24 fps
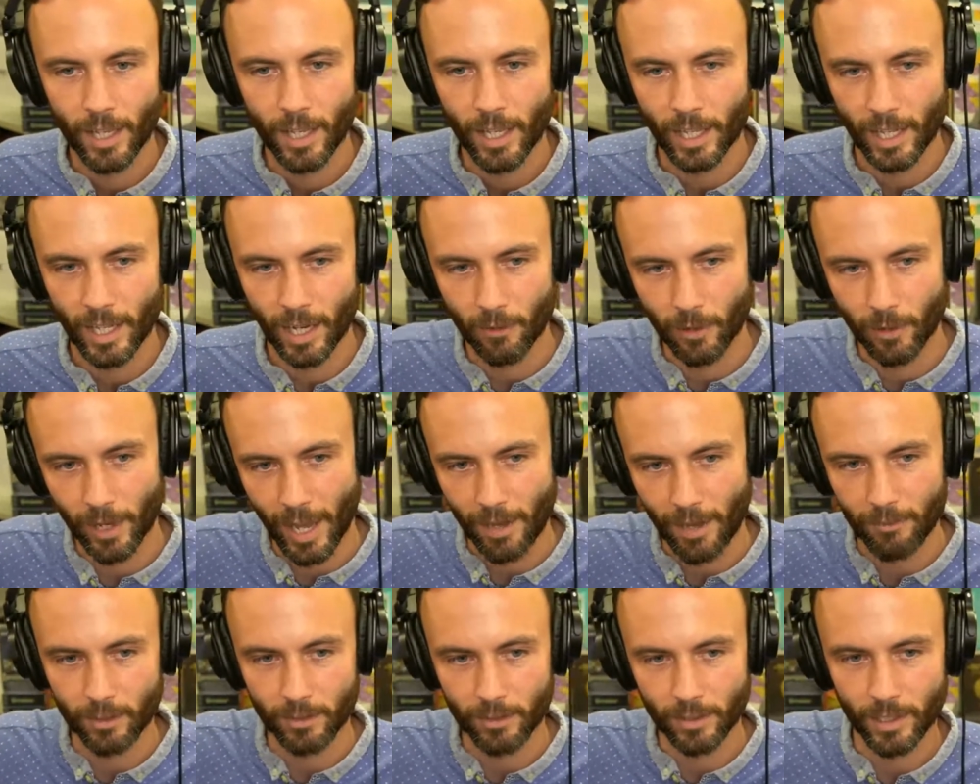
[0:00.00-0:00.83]
And I would
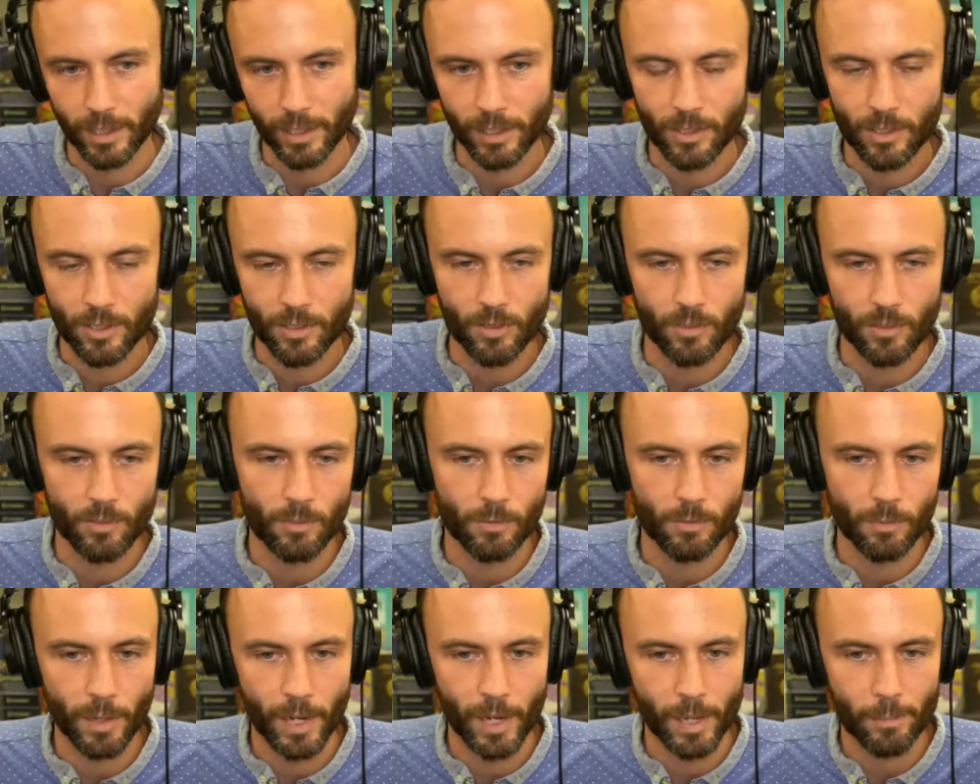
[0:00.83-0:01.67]
have a link
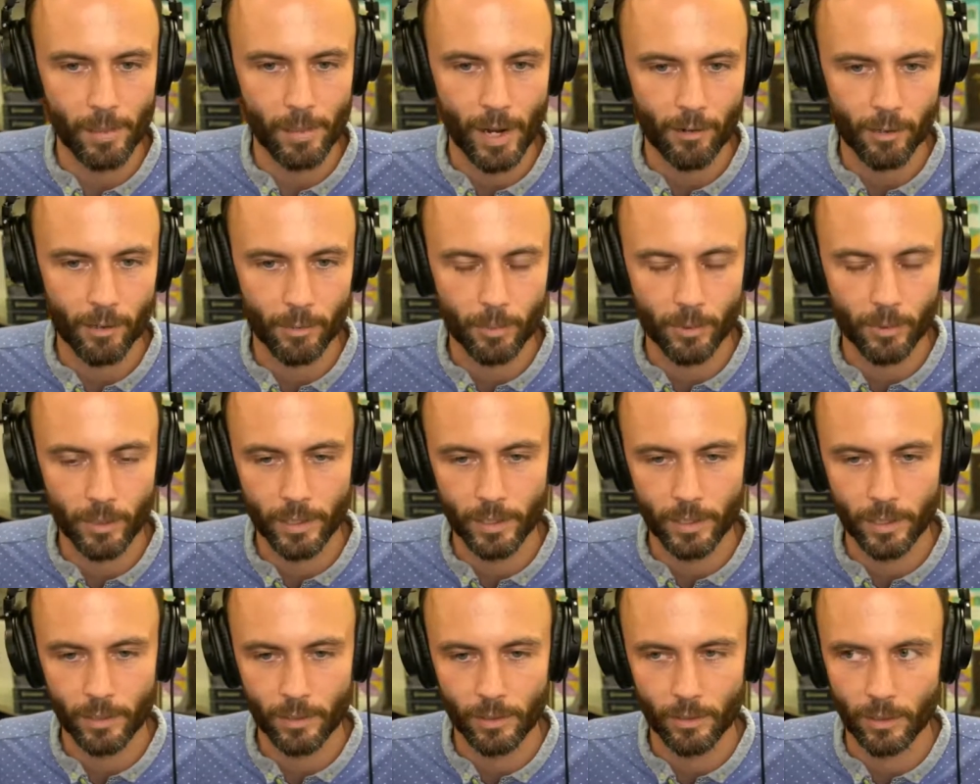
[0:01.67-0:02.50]
to my
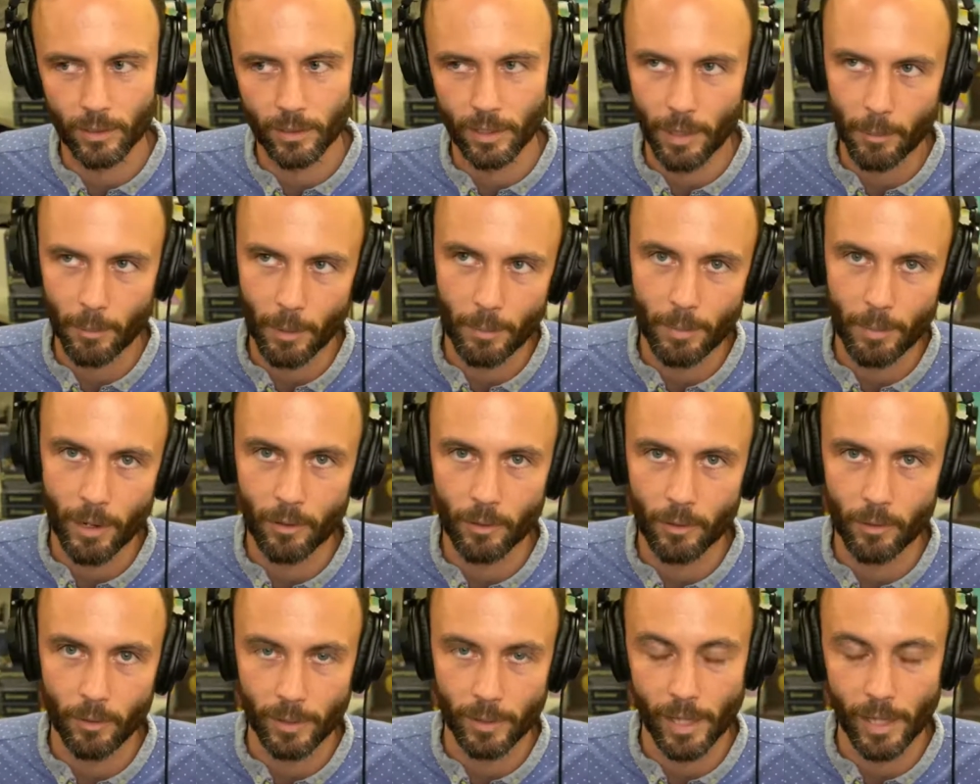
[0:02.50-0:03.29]
PowerPoint, or not my power.